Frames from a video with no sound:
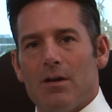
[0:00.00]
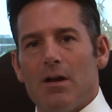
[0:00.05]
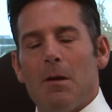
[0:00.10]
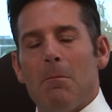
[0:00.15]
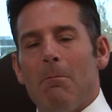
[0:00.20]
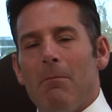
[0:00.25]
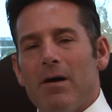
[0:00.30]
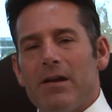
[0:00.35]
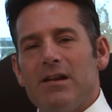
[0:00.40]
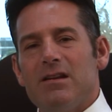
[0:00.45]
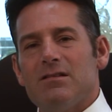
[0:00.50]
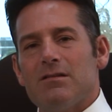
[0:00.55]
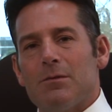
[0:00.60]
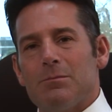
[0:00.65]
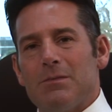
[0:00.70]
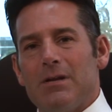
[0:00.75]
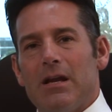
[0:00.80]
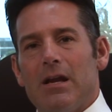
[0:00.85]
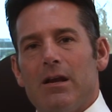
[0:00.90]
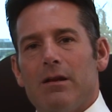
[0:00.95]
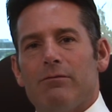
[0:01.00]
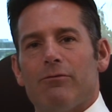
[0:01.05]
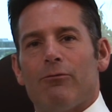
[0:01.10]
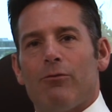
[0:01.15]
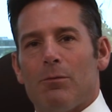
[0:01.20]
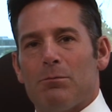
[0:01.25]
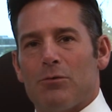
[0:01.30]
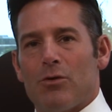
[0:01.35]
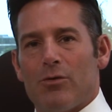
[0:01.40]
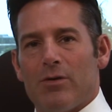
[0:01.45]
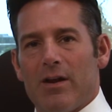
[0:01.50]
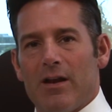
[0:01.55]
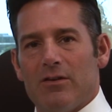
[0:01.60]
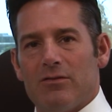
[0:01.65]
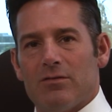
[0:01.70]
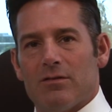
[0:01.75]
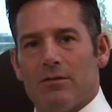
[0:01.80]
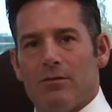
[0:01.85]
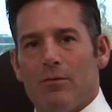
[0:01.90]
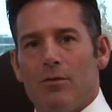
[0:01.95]
Monies obtained from
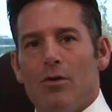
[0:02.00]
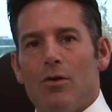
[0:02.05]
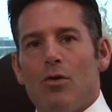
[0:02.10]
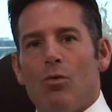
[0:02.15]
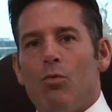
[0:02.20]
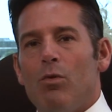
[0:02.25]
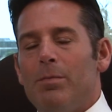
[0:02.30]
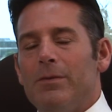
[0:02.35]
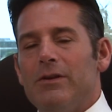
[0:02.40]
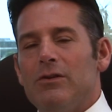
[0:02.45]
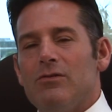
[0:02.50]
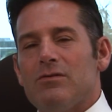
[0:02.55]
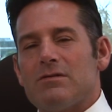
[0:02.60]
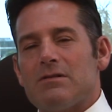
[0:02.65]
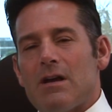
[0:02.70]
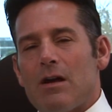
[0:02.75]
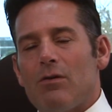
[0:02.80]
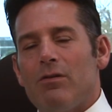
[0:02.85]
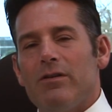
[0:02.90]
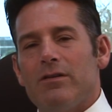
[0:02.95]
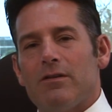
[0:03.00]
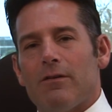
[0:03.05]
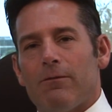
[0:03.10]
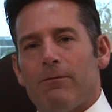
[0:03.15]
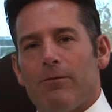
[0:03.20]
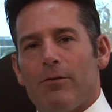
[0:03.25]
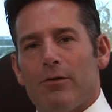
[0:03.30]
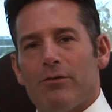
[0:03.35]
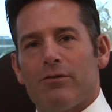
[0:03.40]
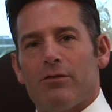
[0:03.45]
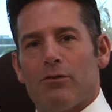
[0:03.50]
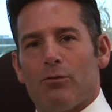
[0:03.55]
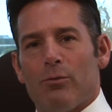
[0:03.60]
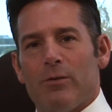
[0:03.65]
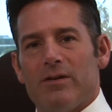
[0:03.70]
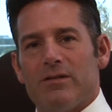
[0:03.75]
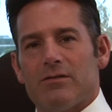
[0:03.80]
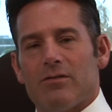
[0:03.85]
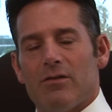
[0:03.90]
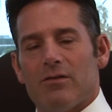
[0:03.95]
donation will be used not only to further the
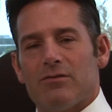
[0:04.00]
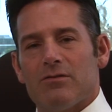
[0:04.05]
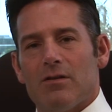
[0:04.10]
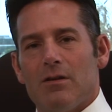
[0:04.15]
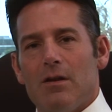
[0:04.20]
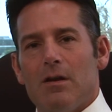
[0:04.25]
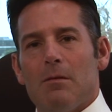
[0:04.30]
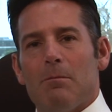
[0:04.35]
research,